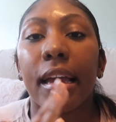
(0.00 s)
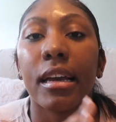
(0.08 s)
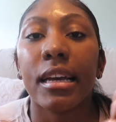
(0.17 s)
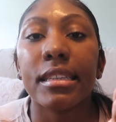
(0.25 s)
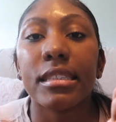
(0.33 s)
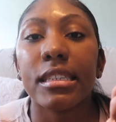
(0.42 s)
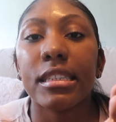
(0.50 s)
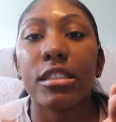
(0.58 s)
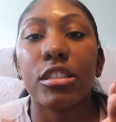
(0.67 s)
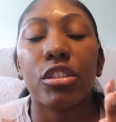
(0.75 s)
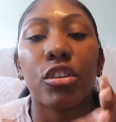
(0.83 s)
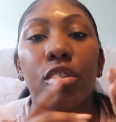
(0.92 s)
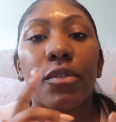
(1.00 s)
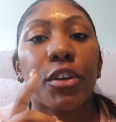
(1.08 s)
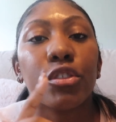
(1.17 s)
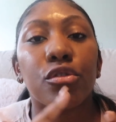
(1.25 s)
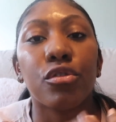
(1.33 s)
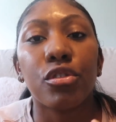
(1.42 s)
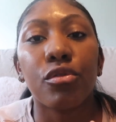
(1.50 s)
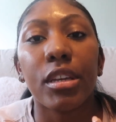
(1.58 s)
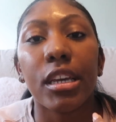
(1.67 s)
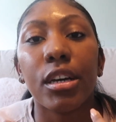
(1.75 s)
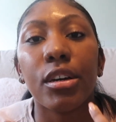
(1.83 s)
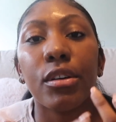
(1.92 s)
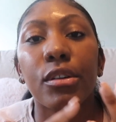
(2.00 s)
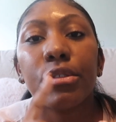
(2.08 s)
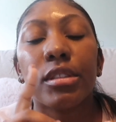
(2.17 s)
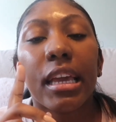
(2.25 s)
cousins to Universal Studios